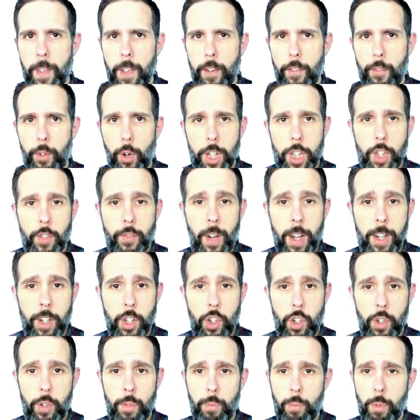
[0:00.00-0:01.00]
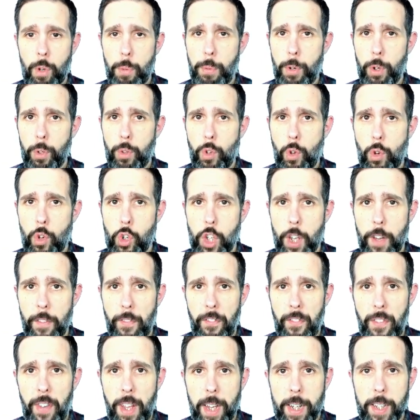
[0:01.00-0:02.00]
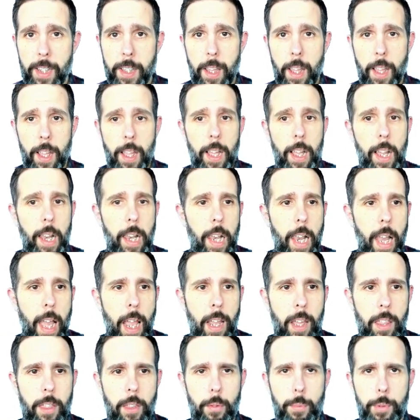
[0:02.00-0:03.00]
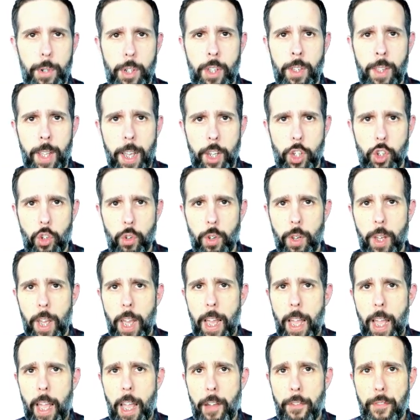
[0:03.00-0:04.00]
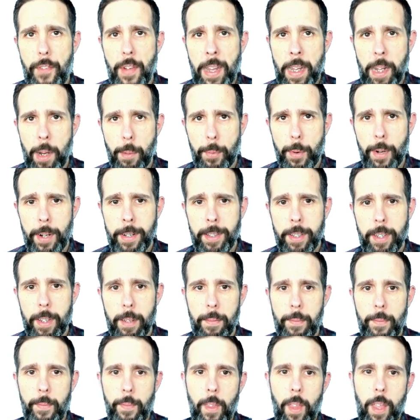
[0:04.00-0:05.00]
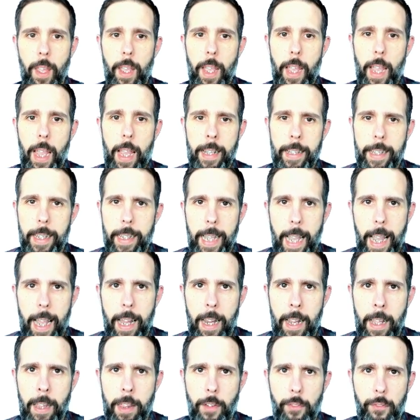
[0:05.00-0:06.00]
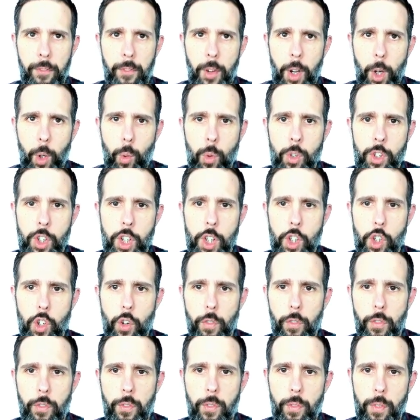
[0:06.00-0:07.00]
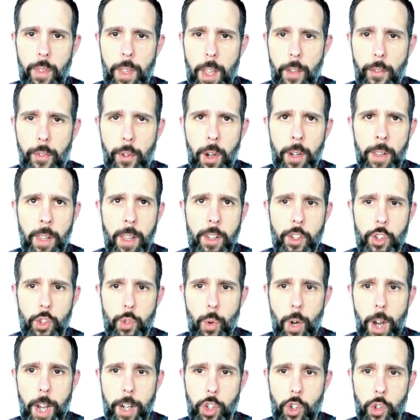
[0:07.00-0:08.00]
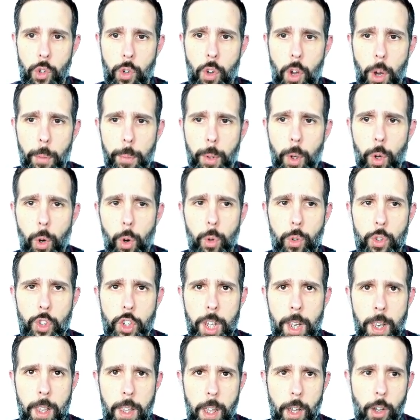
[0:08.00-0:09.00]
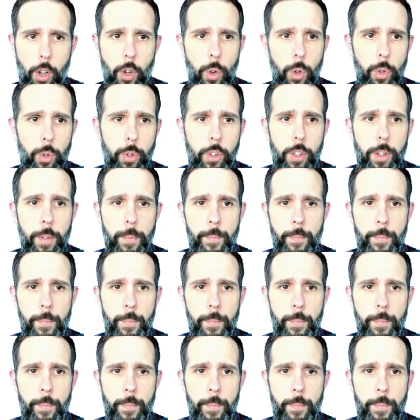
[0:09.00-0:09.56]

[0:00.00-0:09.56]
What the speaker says: For each function, we produce a fixed length representation, a fingerprint, indicating the frequencies of different instruction opcodes in the code.